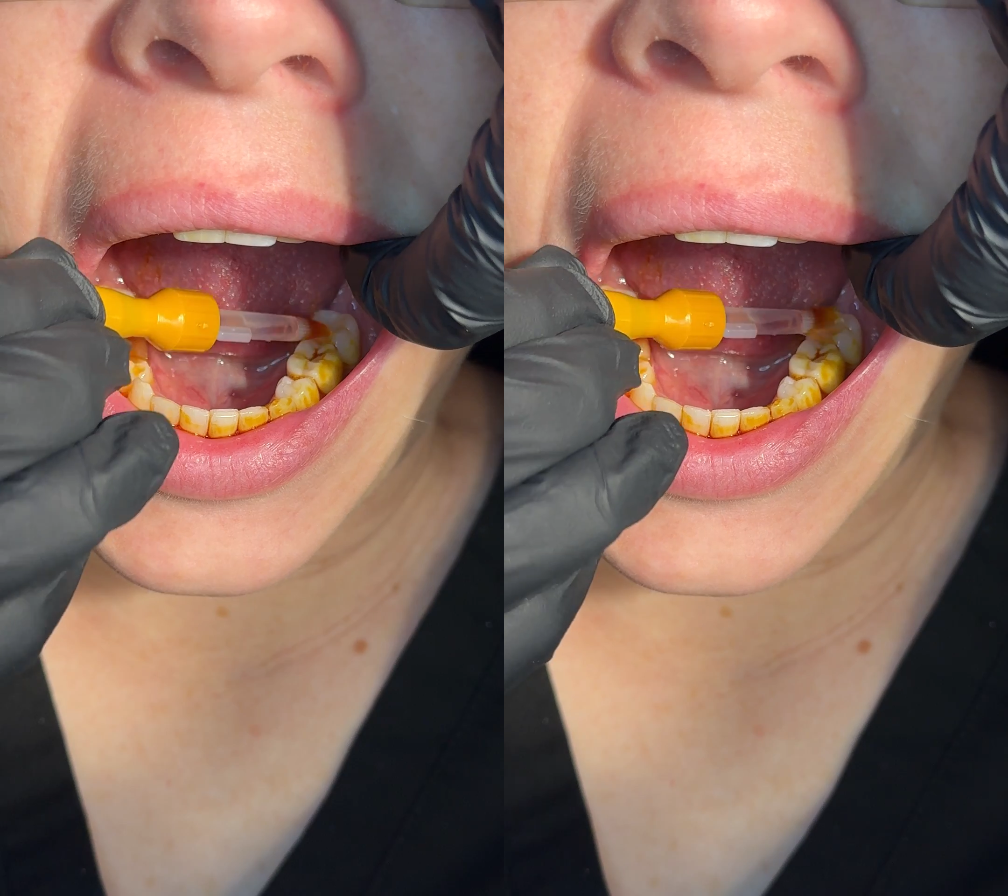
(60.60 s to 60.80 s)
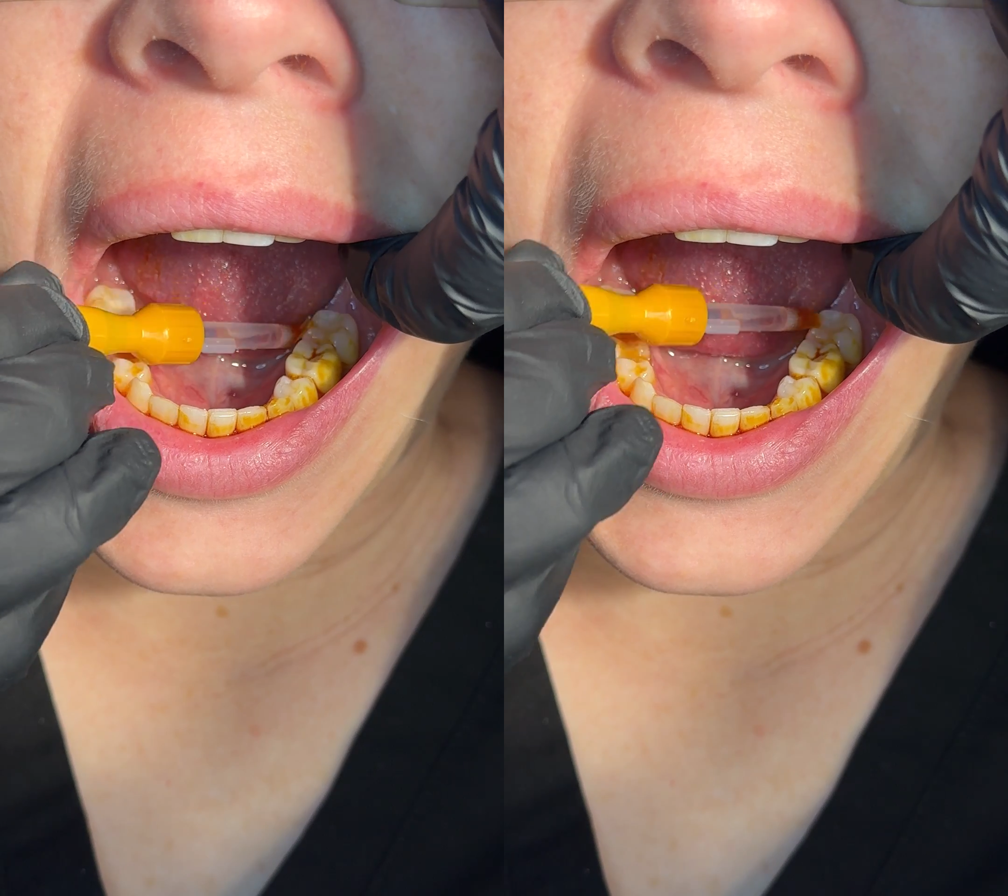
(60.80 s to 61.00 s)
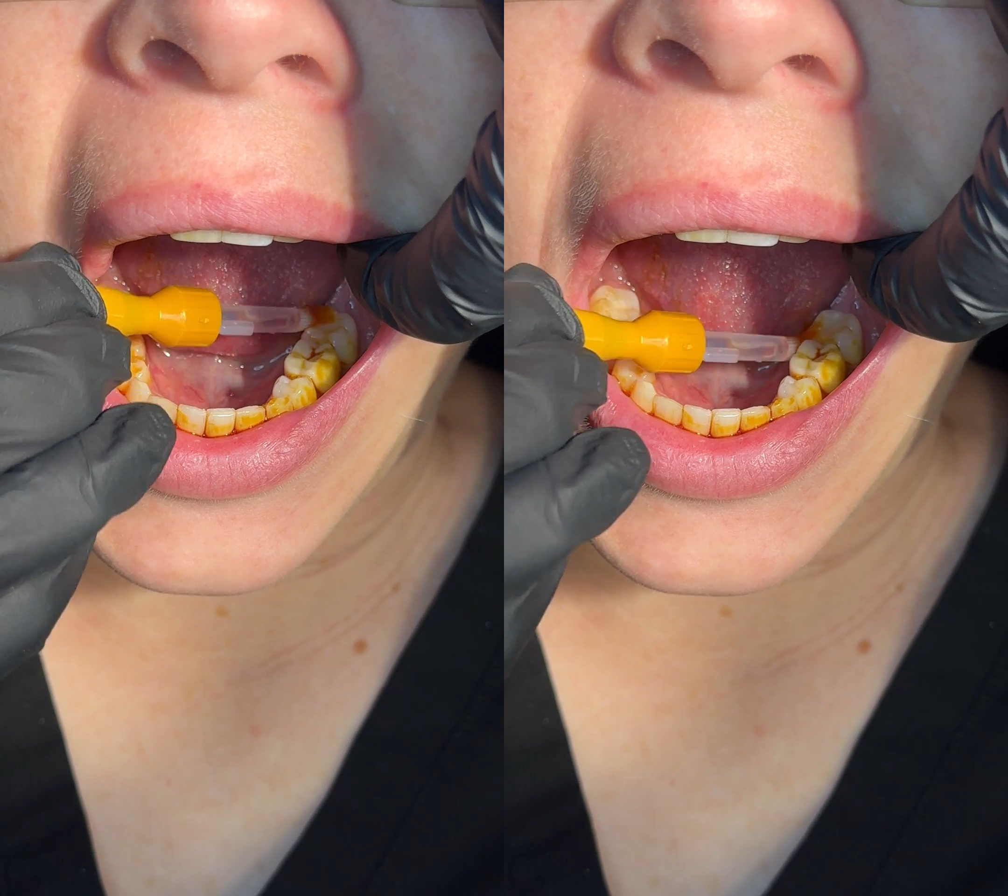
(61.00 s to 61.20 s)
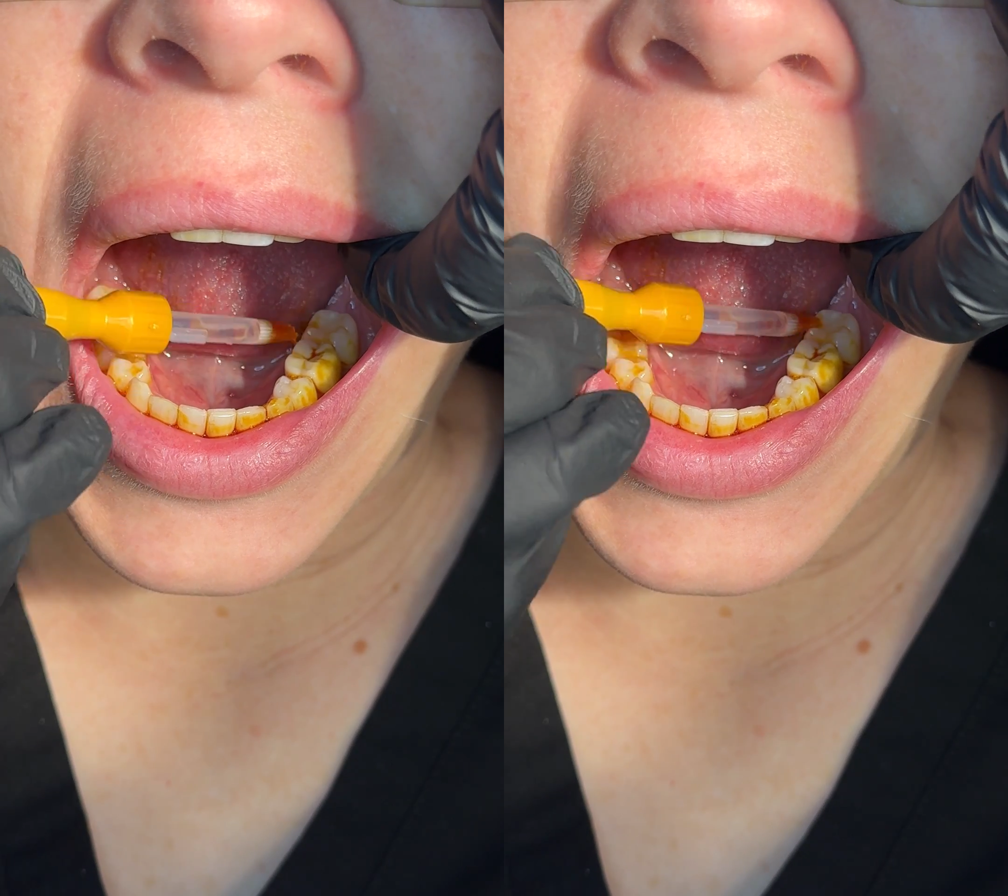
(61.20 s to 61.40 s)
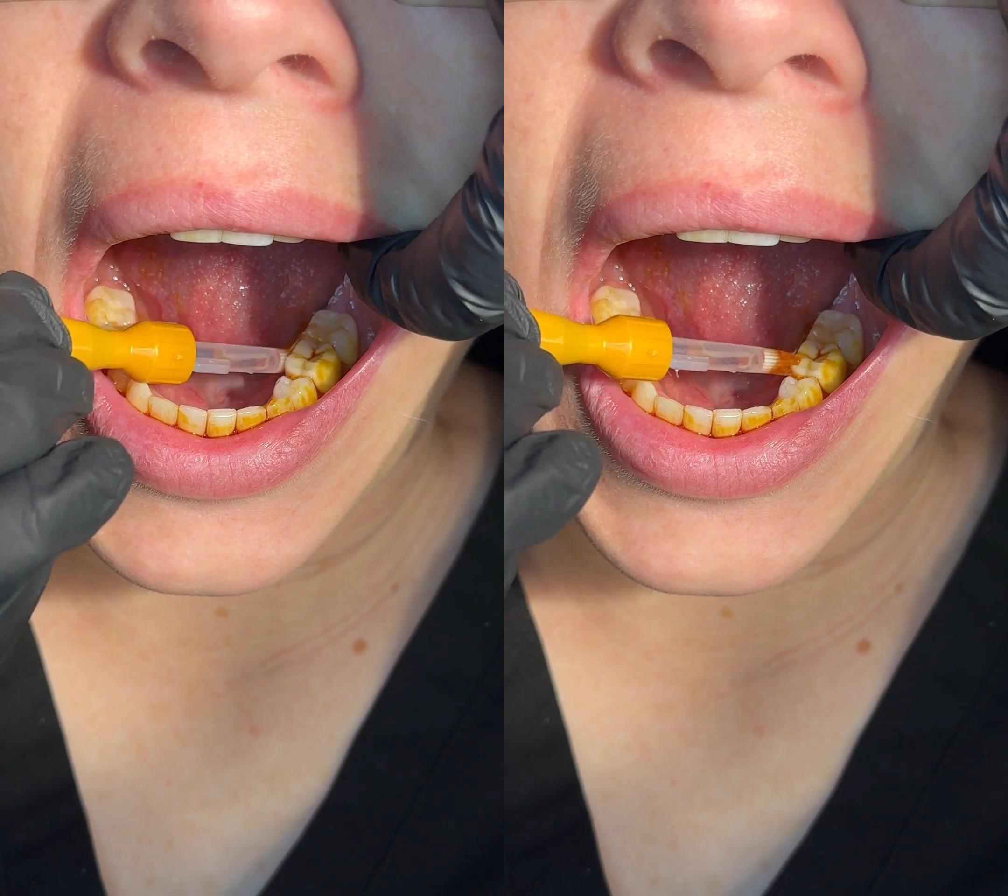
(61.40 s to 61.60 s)
afterwards. They
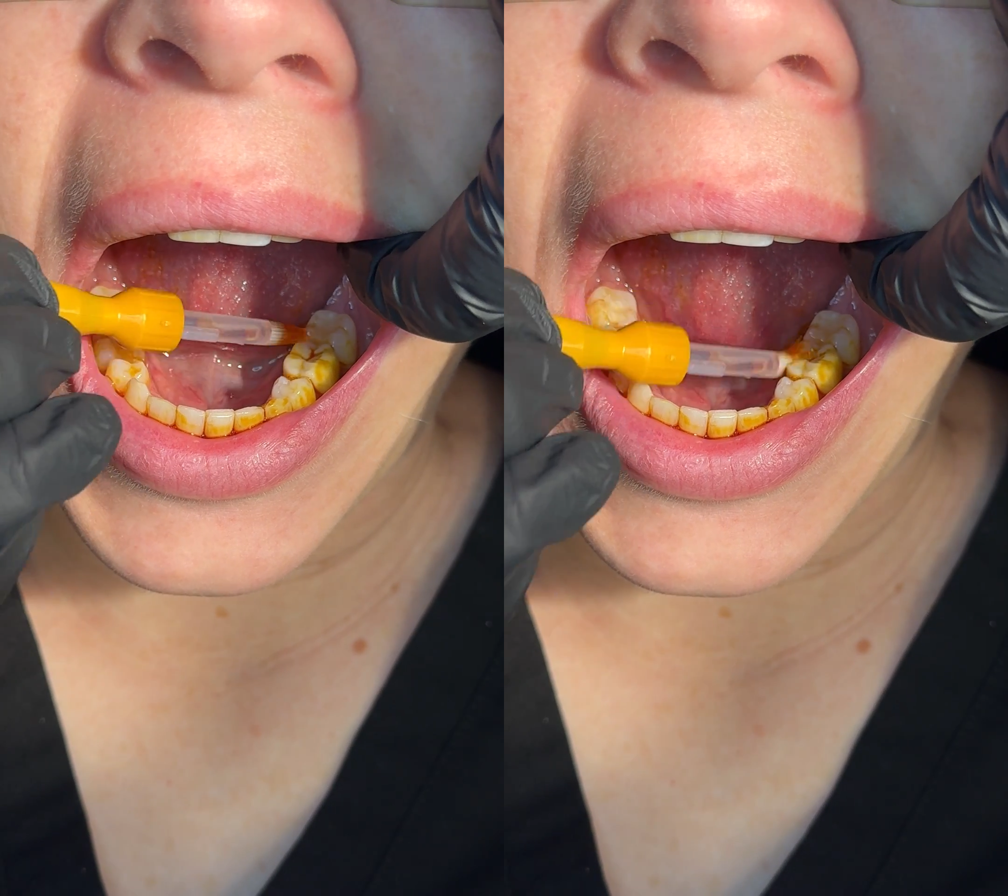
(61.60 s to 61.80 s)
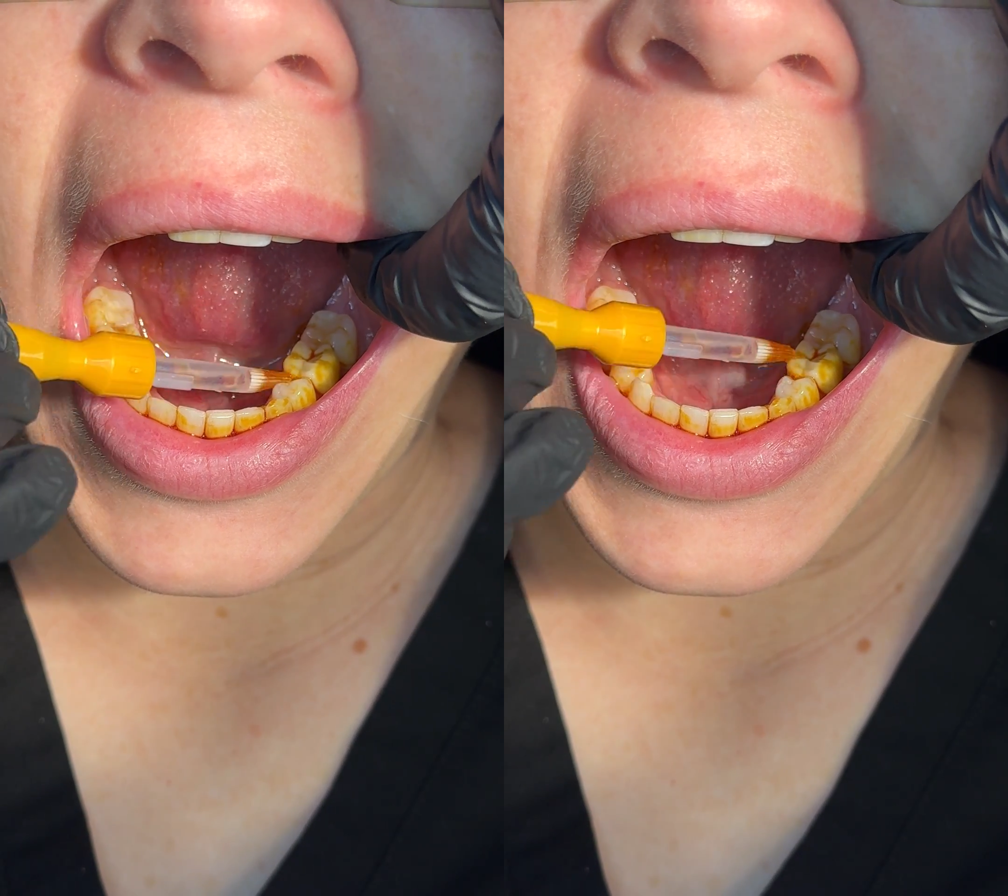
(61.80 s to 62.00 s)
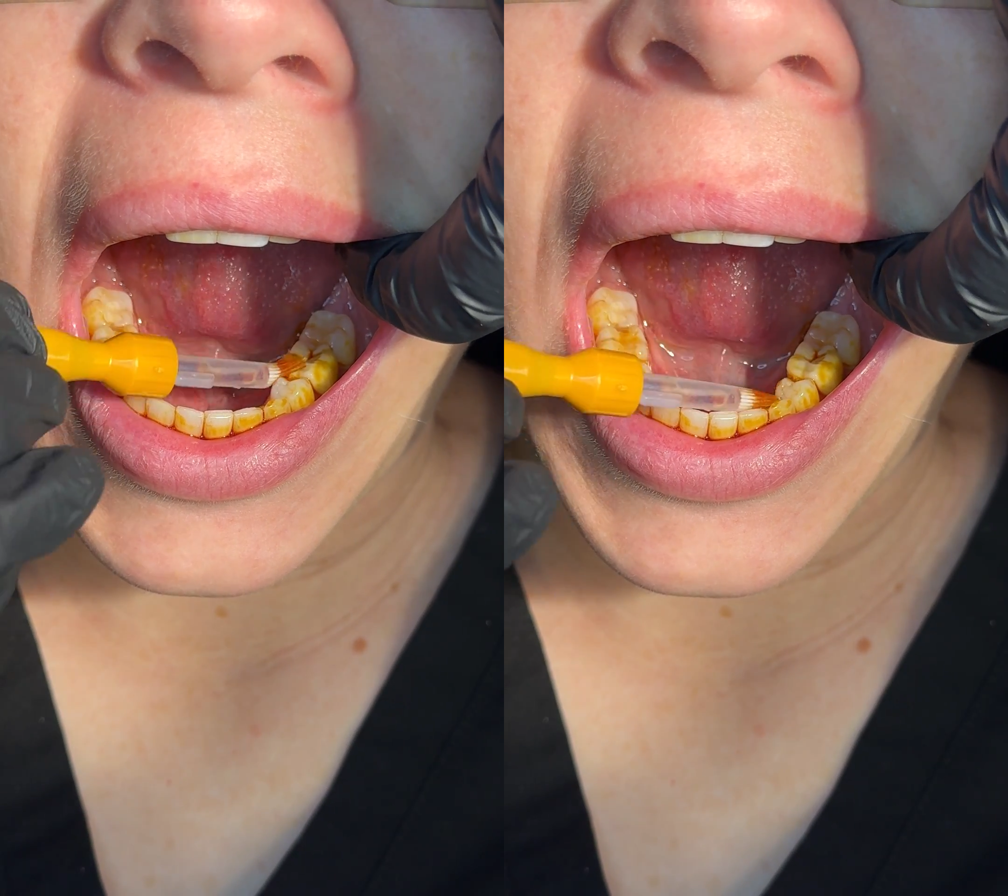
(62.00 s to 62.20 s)
can't eat or drink